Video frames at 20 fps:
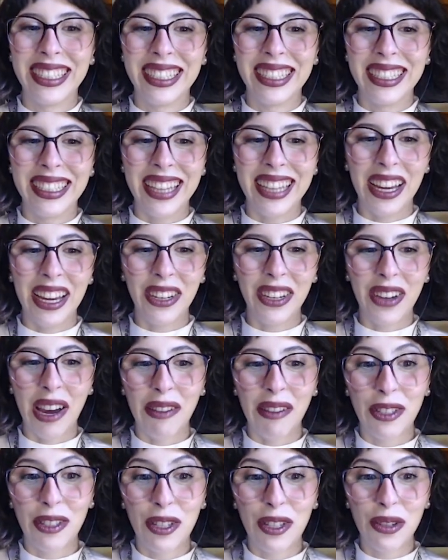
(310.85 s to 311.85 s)
Yeah, you
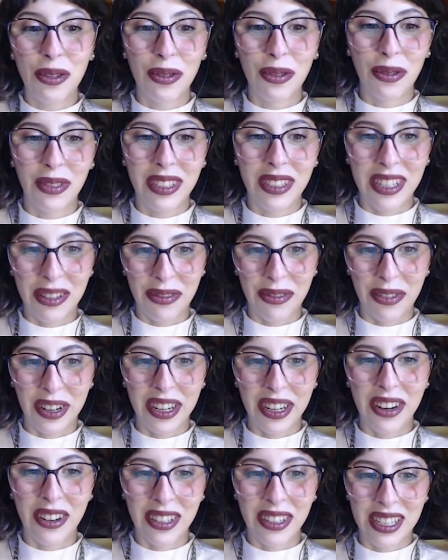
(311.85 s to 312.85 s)
have two different
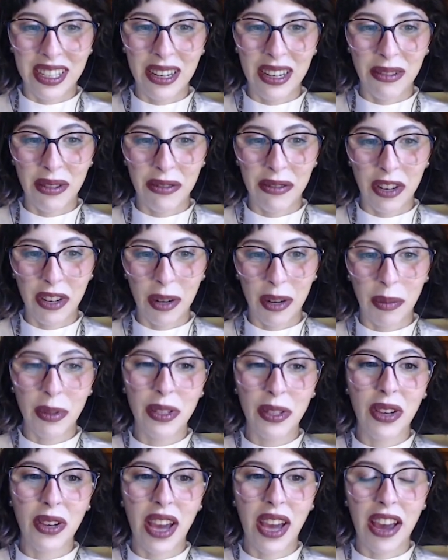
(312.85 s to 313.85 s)
auxiliary verbs.
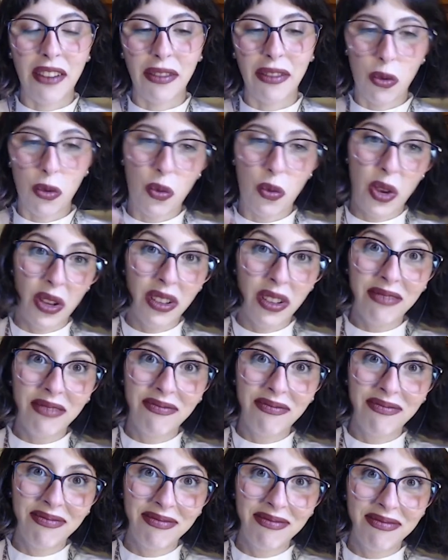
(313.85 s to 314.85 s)
You have will
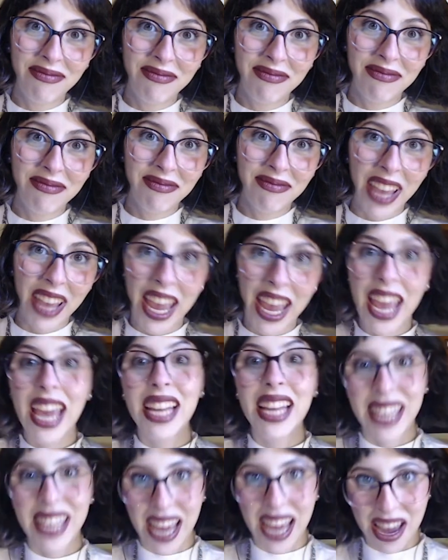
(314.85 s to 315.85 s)

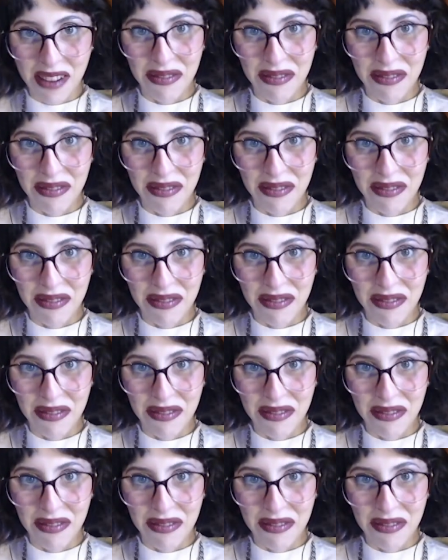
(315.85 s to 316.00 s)
and have.